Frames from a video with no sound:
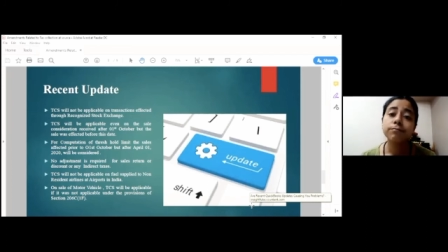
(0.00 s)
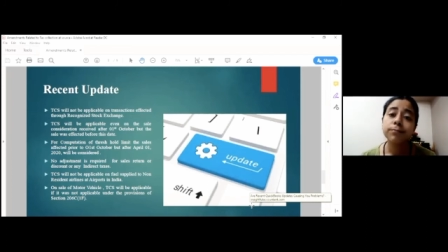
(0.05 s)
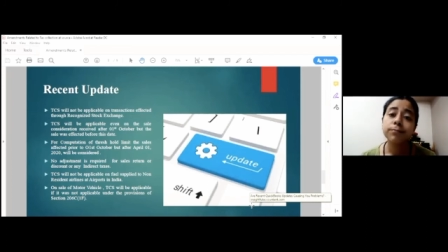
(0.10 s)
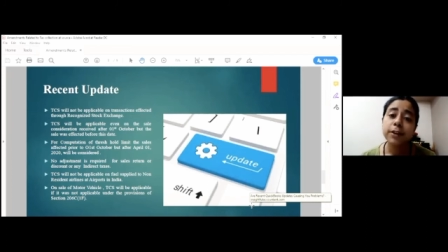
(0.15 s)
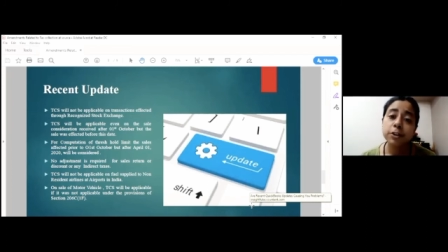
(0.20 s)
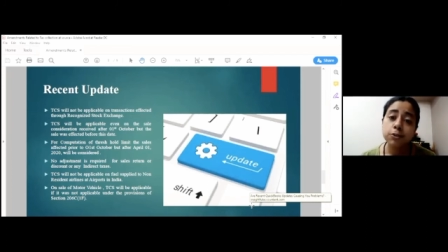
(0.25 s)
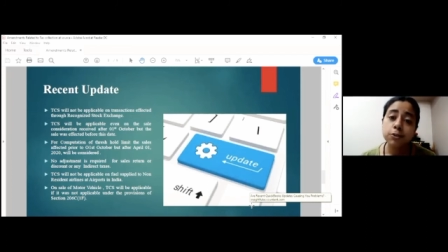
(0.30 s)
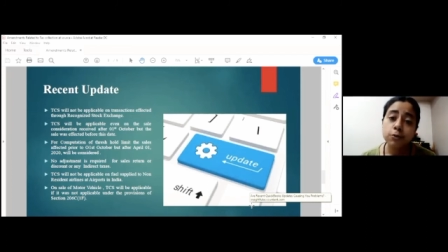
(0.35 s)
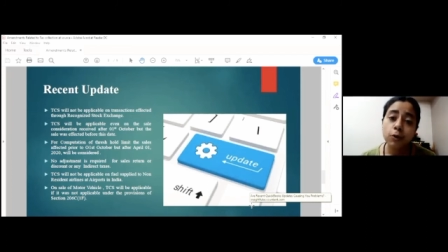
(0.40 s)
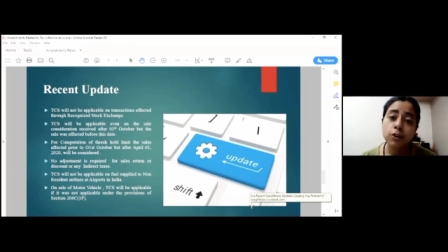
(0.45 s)

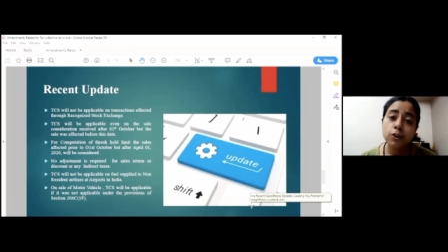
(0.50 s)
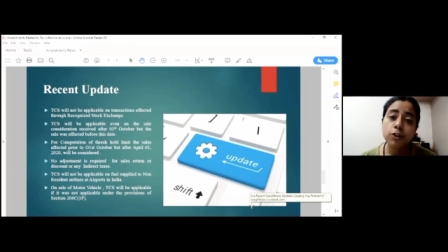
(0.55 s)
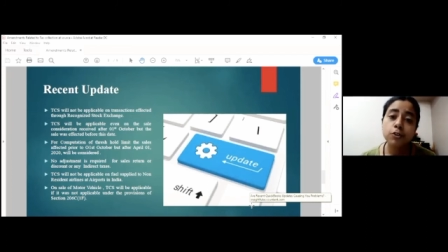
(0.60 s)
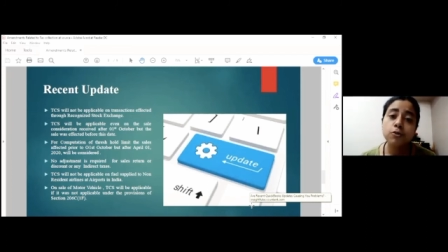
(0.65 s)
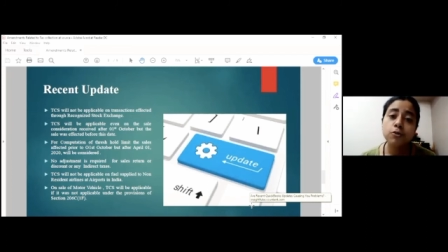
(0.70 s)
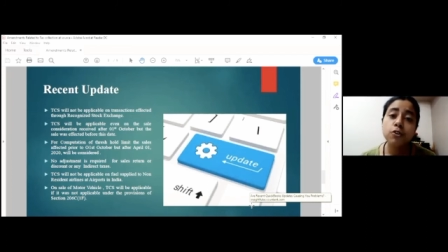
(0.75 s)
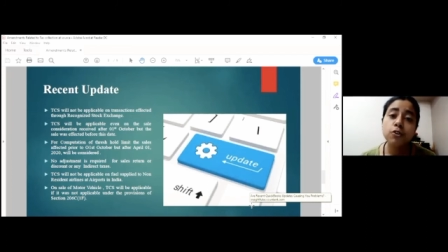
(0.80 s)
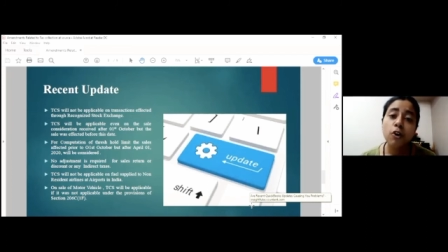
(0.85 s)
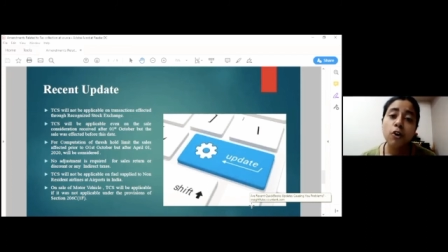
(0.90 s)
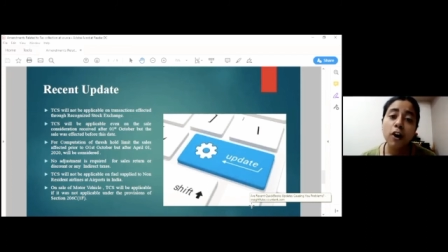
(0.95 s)
petrol
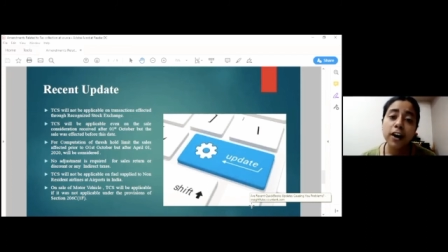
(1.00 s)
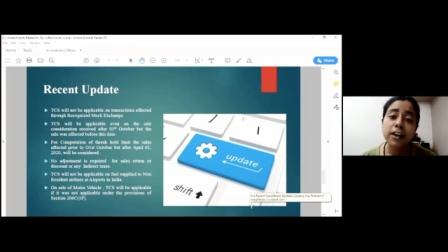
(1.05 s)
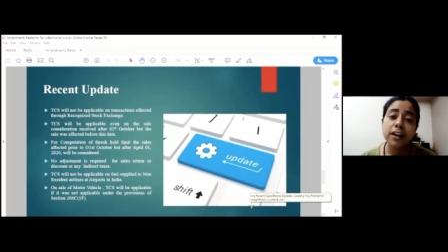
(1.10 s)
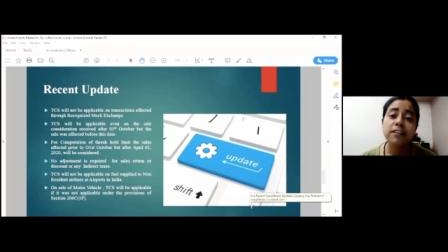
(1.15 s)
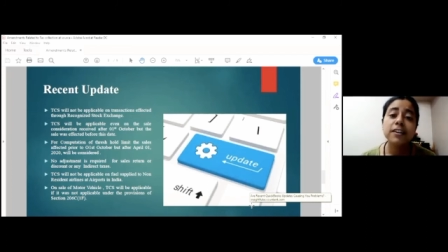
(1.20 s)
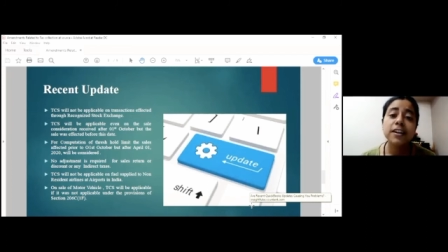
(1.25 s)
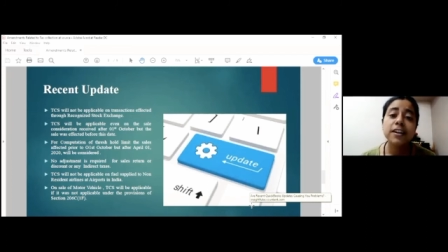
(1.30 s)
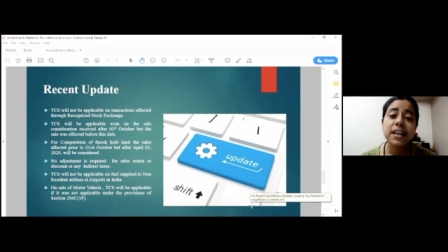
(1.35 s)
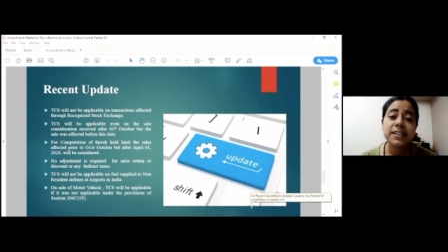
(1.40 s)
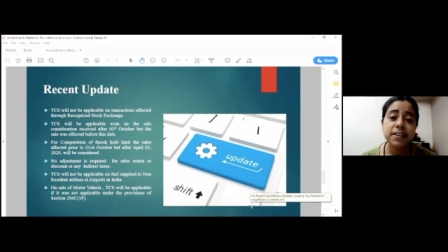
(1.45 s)
to
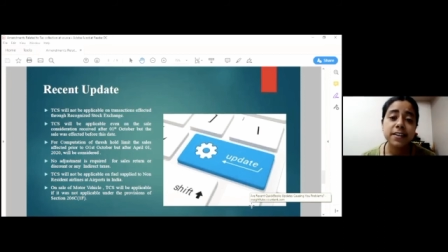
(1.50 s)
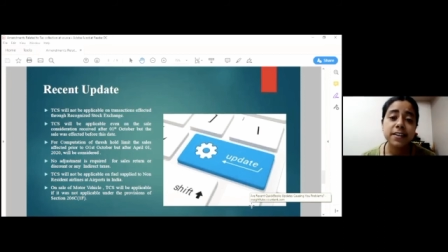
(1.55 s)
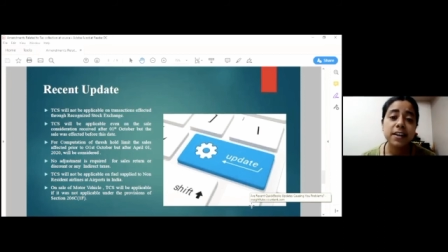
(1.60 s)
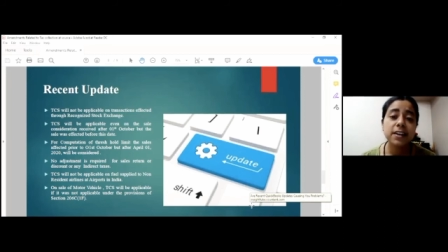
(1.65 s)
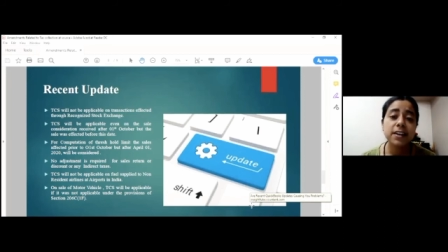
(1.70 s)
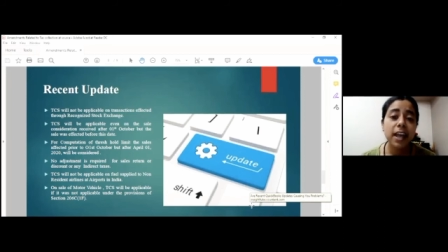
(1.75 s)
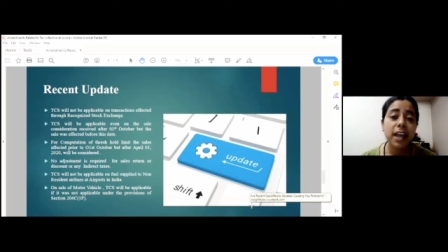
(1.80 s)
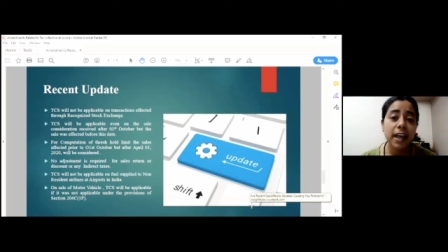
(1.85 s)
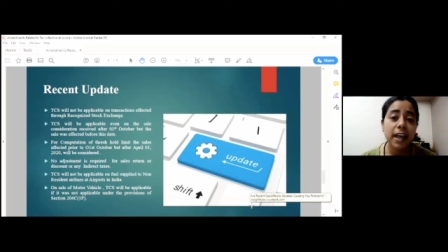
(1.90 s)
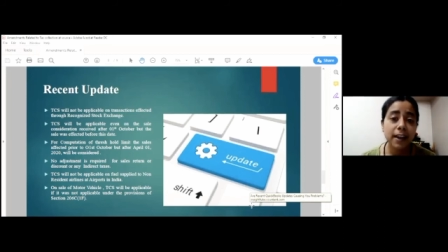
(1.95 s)

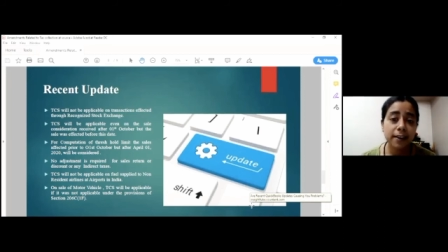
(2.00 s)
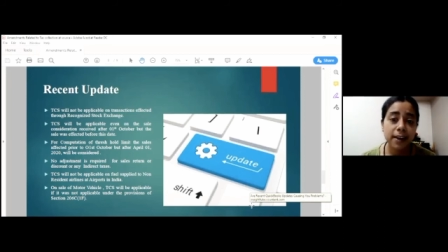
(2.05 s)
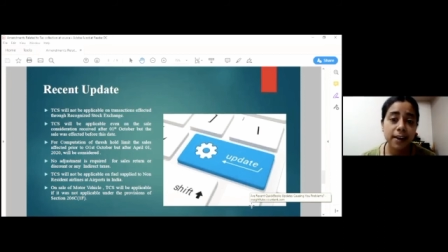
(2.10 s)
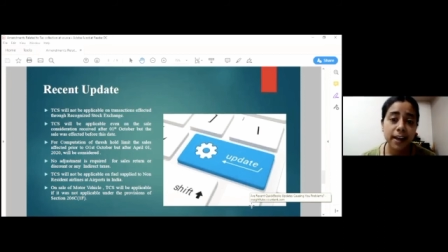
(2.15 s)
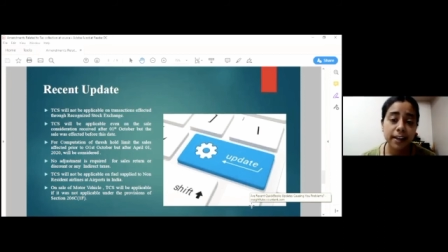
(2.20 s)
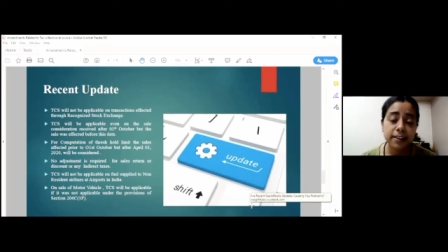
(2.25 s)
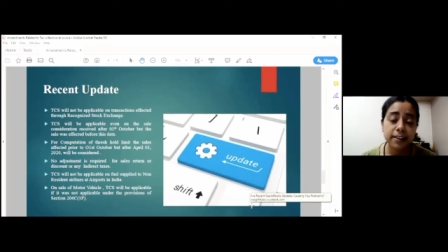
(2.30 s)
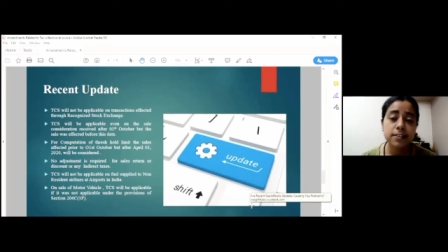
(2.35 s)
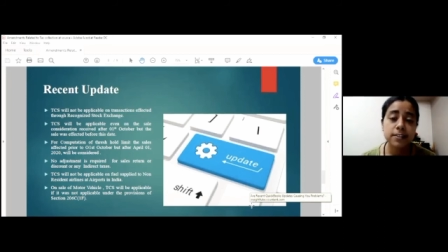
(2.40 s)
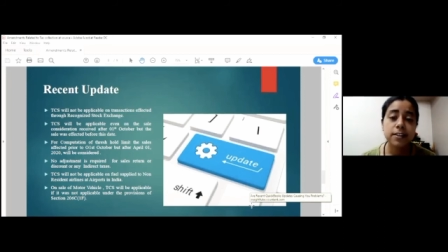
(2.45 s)
non-resident
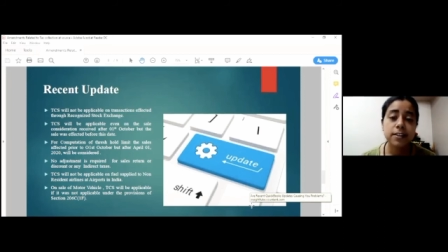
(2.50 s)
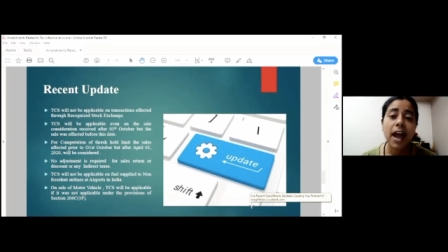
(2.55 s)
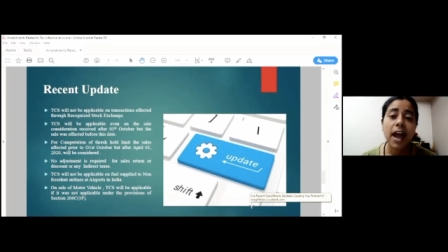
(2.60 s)
airlines